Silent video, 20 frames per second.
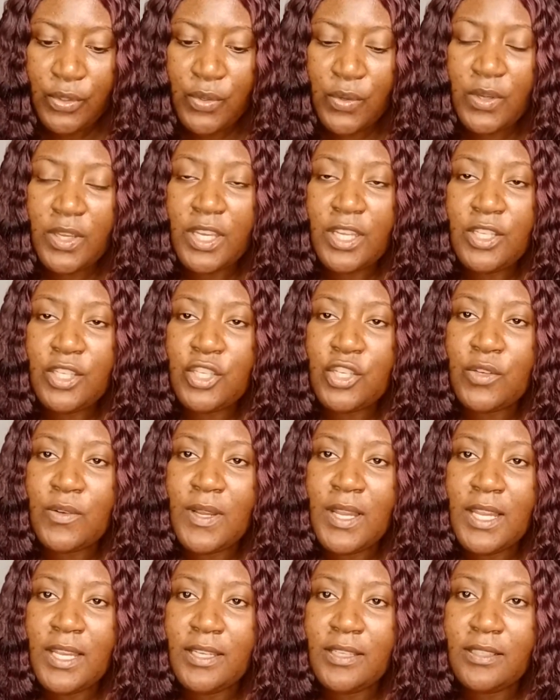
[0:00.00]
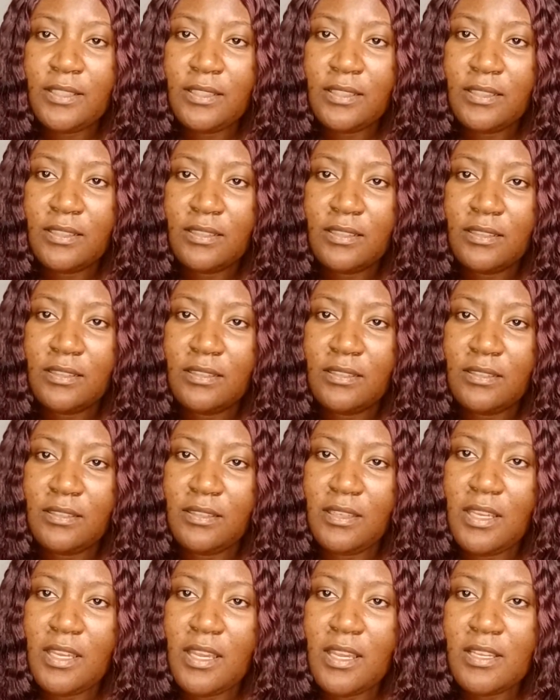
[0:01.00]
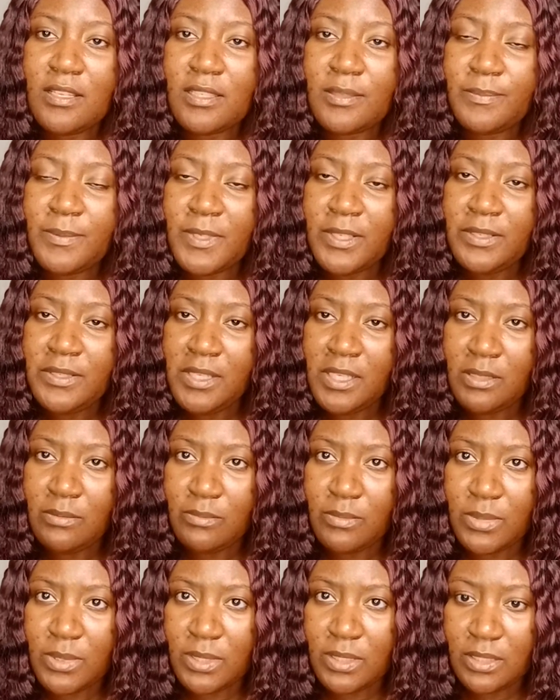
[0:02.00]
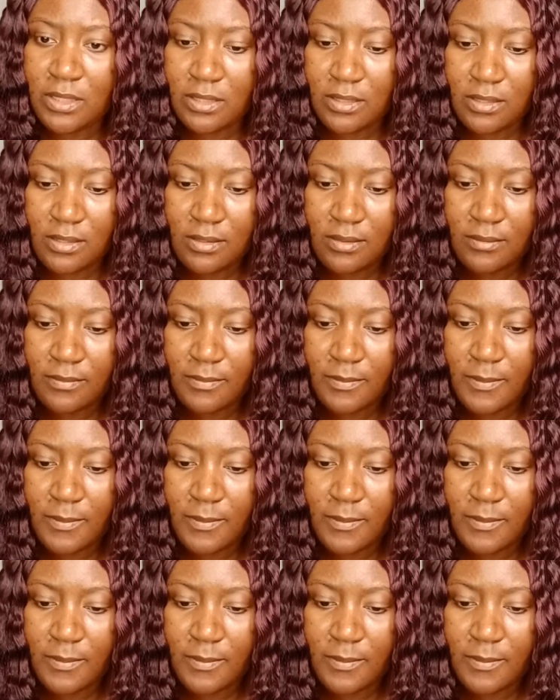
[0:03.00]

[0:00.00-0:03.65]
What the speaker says: you can try the Experience Boost.